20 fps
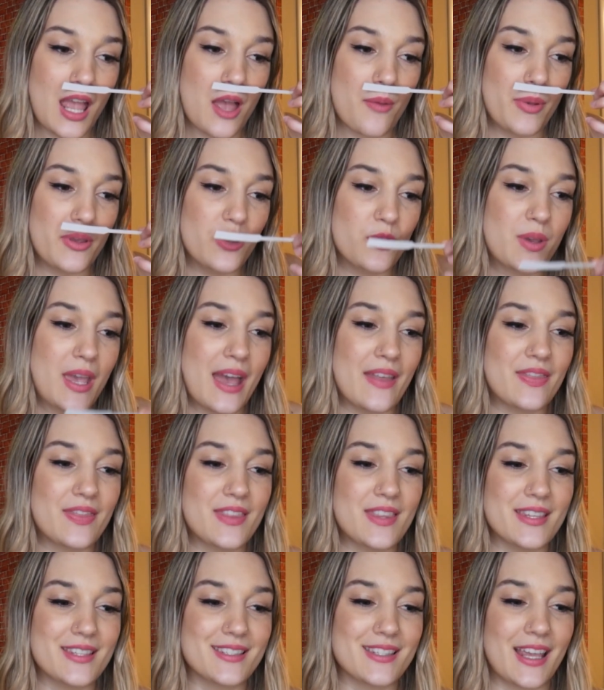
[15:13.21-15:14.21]
But you get
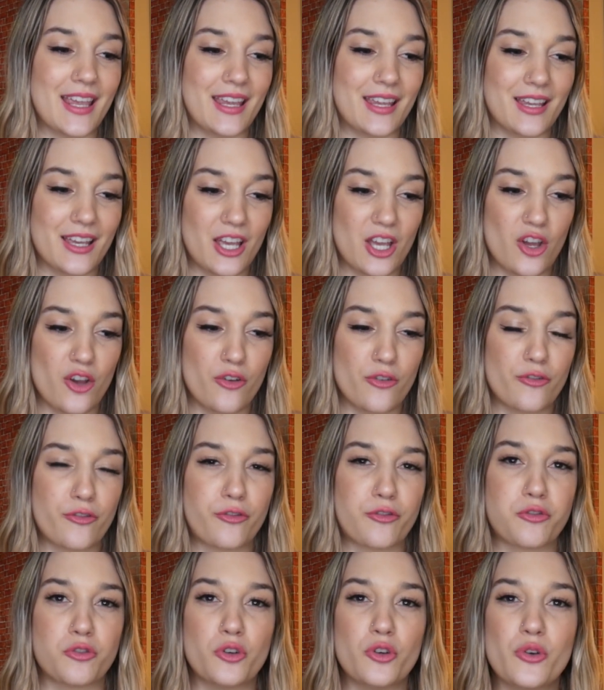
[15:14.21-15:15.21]
this like
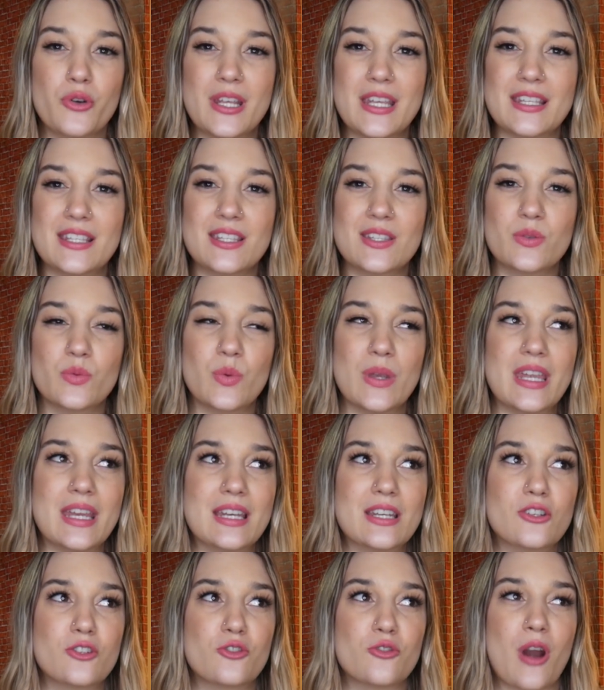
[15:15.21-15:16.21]
fruity,
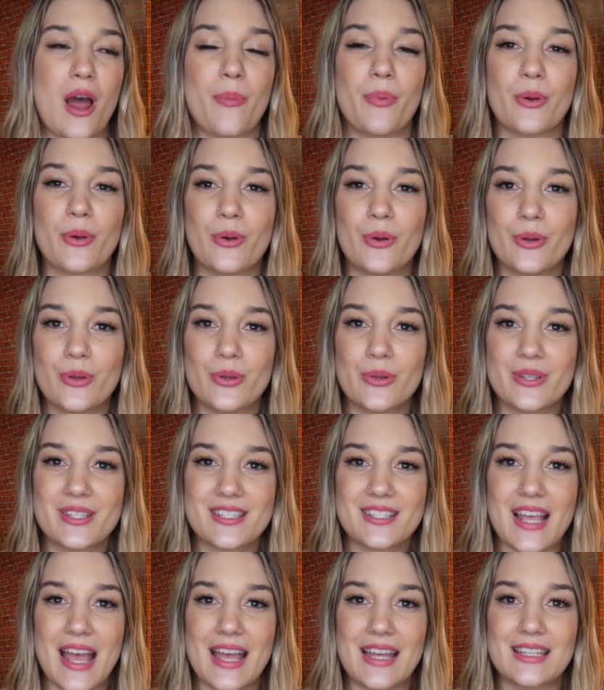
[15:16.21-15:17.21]
sweet, tropical
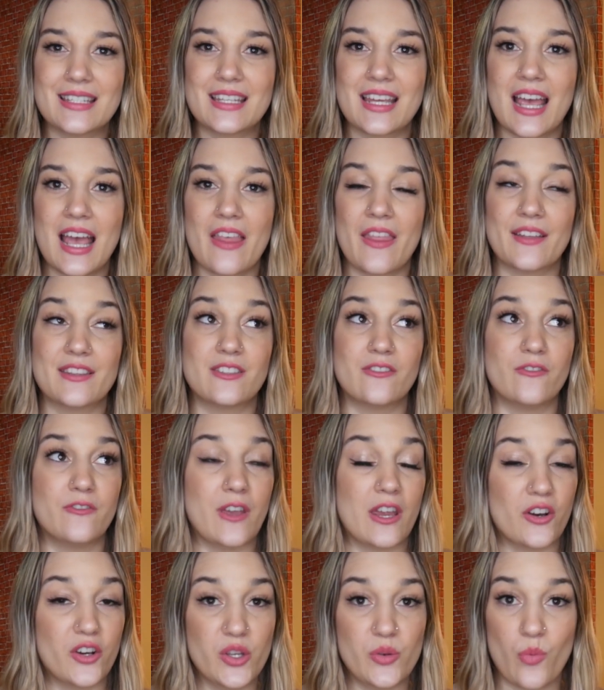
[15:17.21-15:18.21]
scent that's
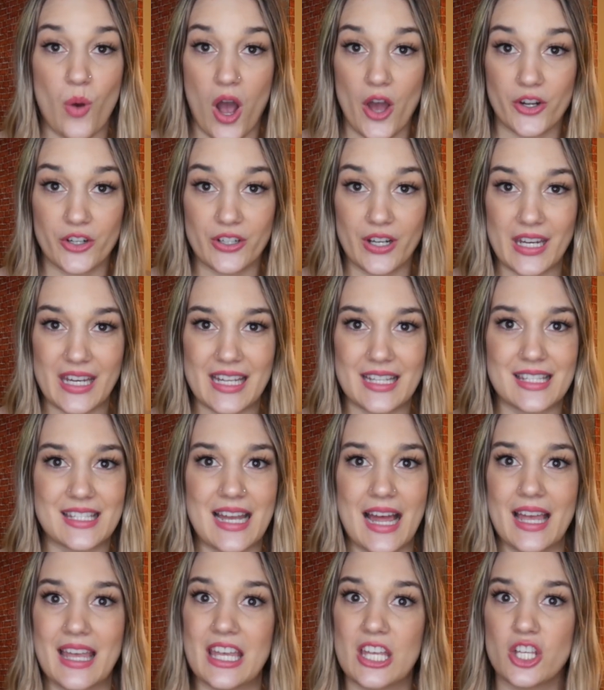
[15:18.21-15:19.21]
very watery. It's
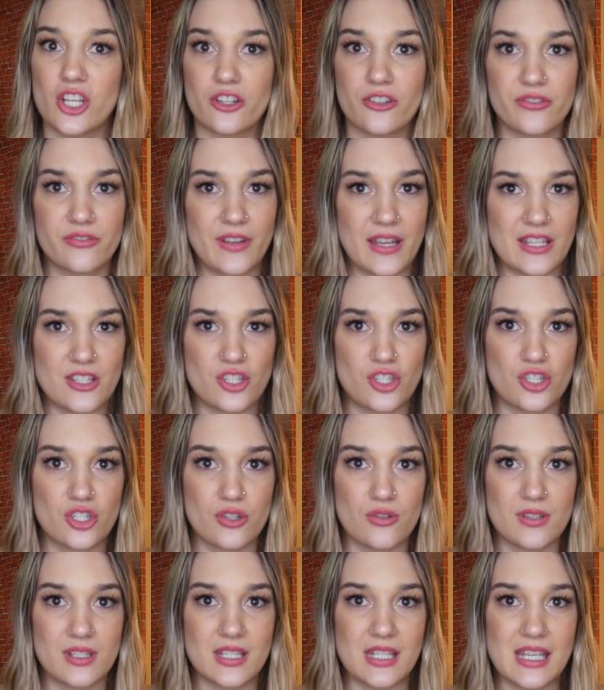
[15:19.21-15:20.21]
not in your face
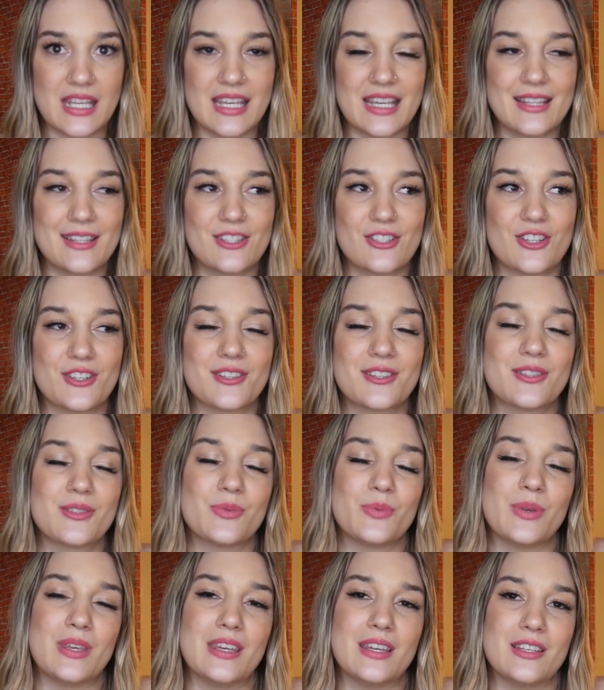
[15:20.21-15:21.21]
juicy, it's just
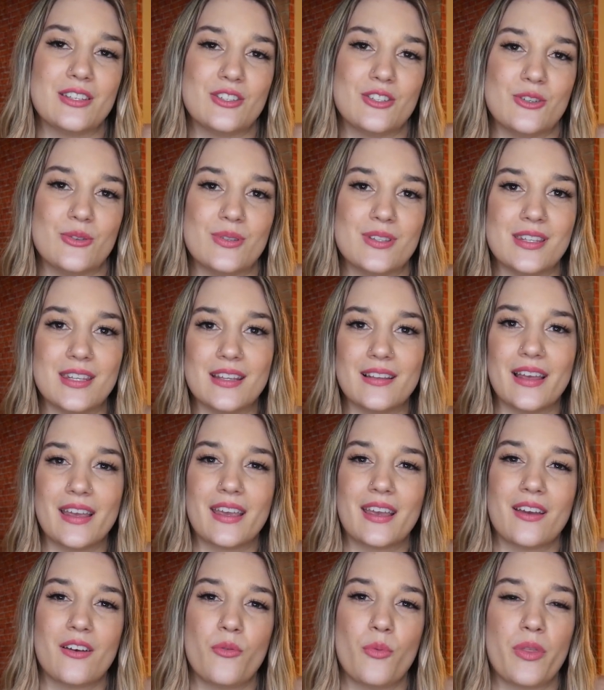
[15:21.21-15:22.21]
sweet and juicy,
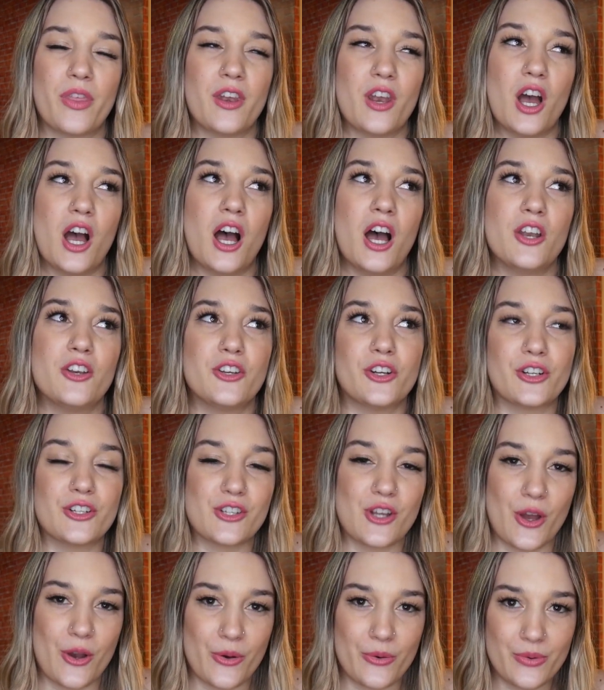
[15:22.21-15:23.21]
like with an
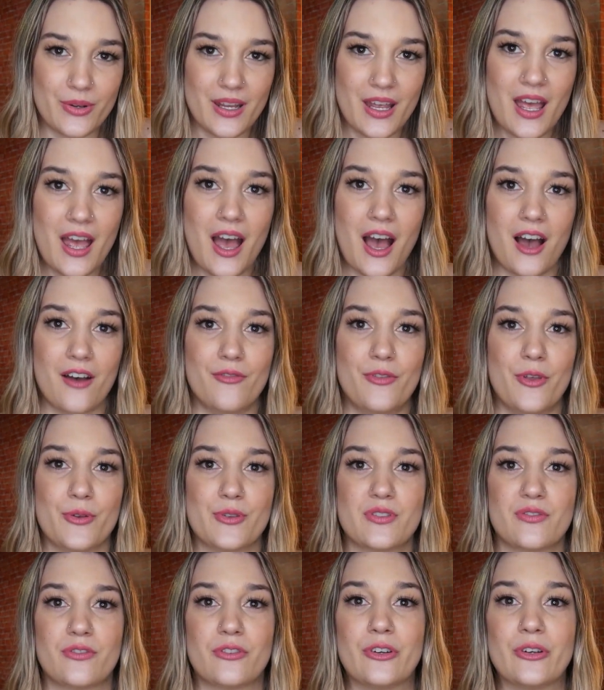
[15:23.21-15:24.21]
undertone of
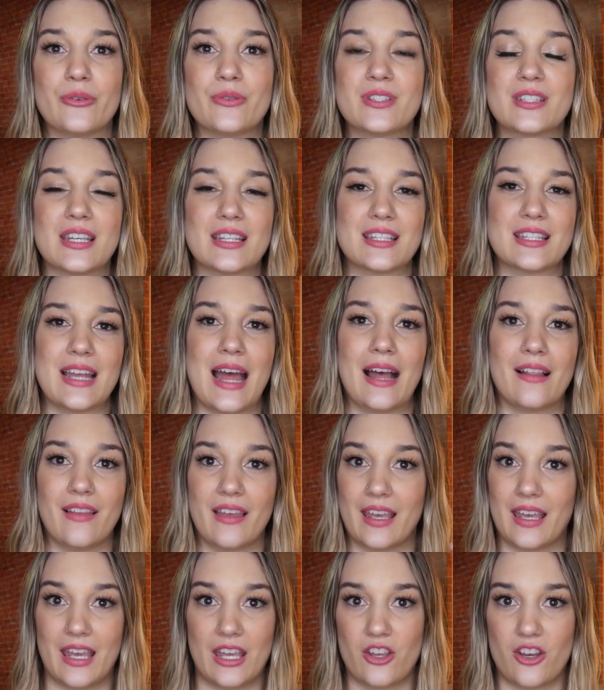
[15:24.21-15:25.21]
those fruits. It's not
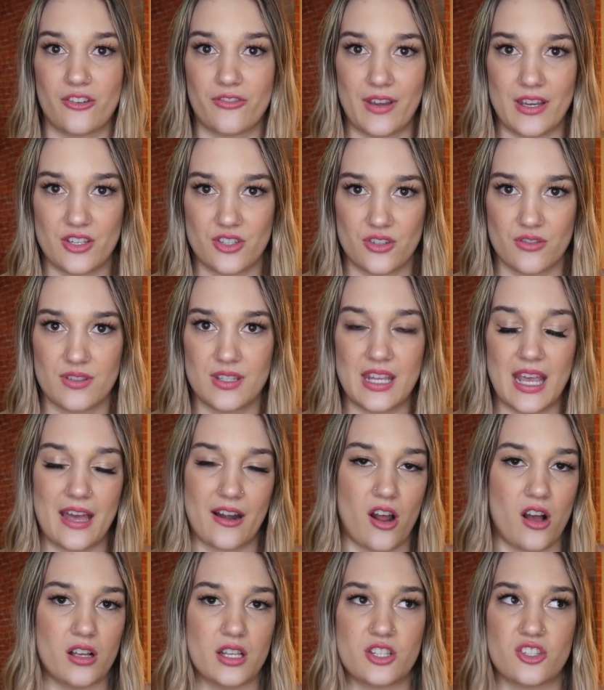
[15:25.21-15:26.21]
like in your face juicy at
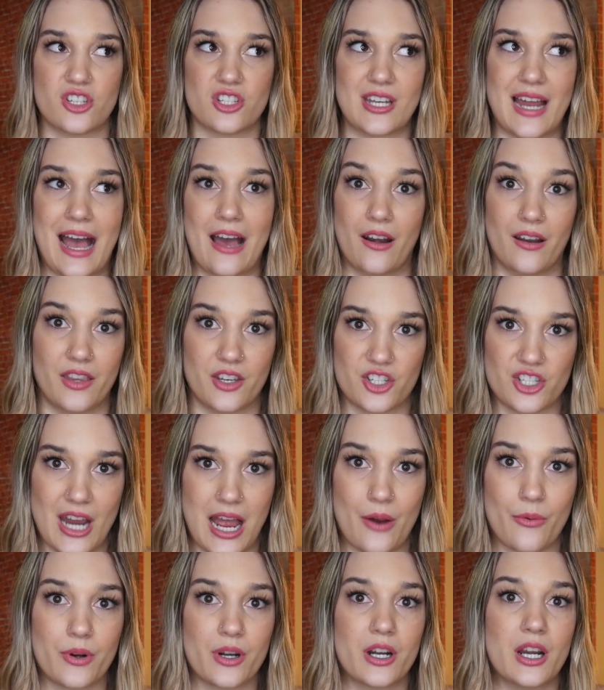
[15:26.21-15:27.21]
all. It's just out of the
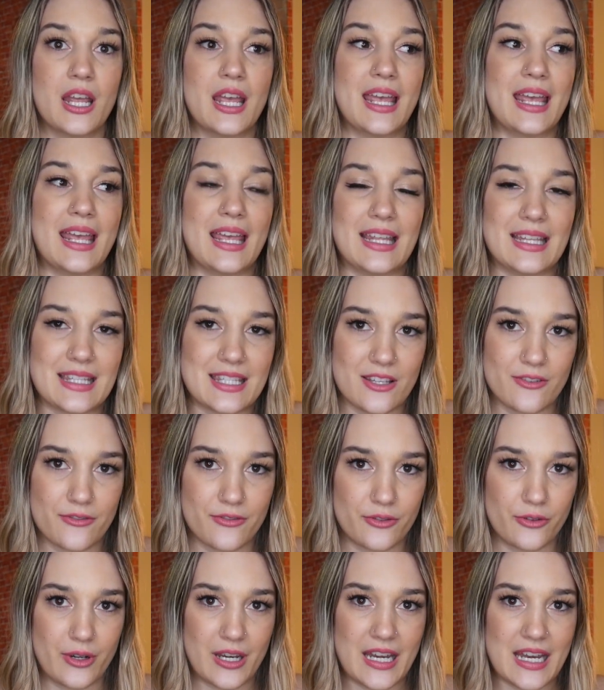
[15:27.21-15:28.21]
shower. Hints of
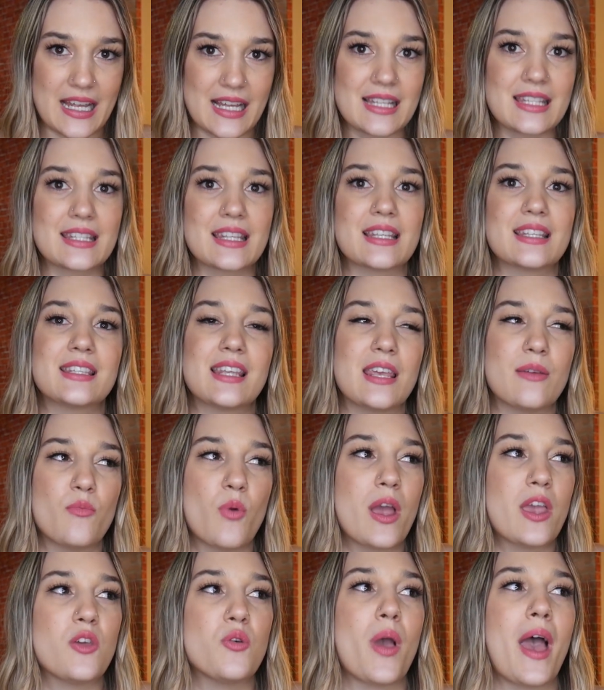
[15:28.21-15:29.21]
fruitiness, the same
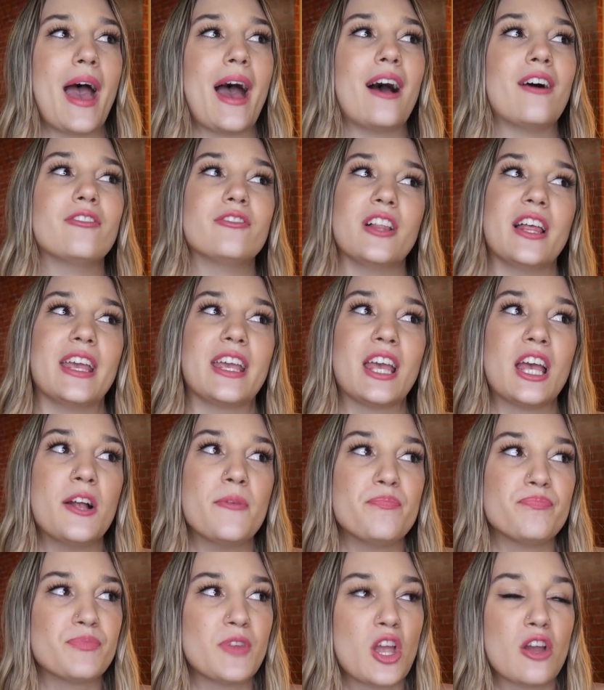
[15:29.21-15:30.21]
way you have like
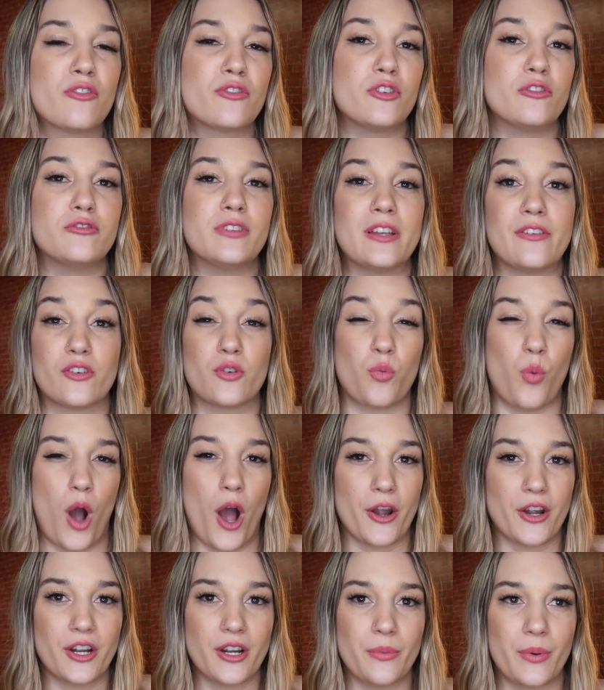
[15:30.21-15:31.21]
fruit flavored
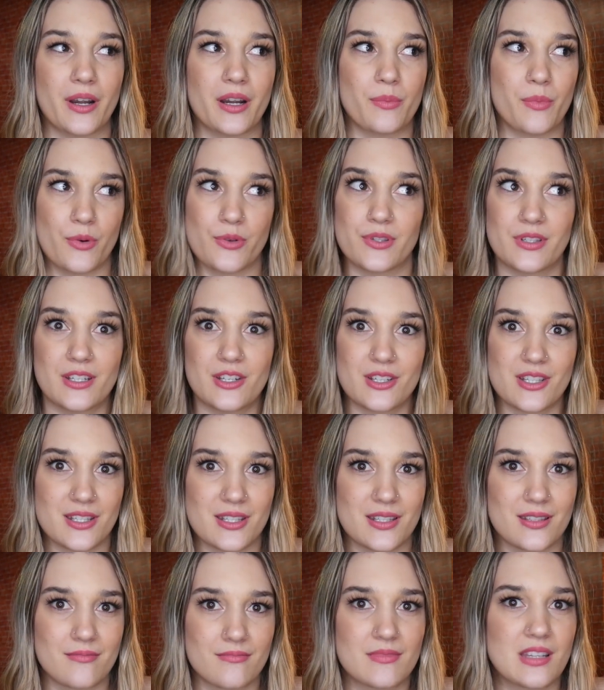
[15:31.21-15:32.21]
water where it mostly
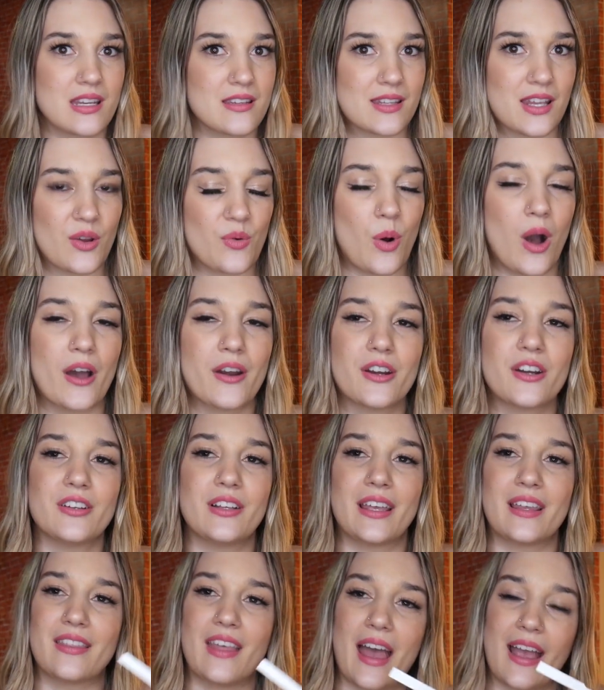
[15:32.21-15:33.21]
just tastes like water,
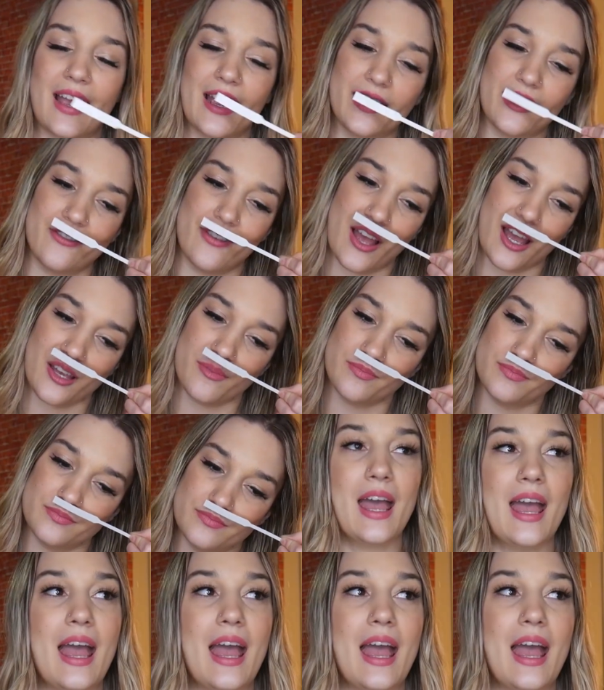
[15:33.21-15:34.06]
like that kind of vibe.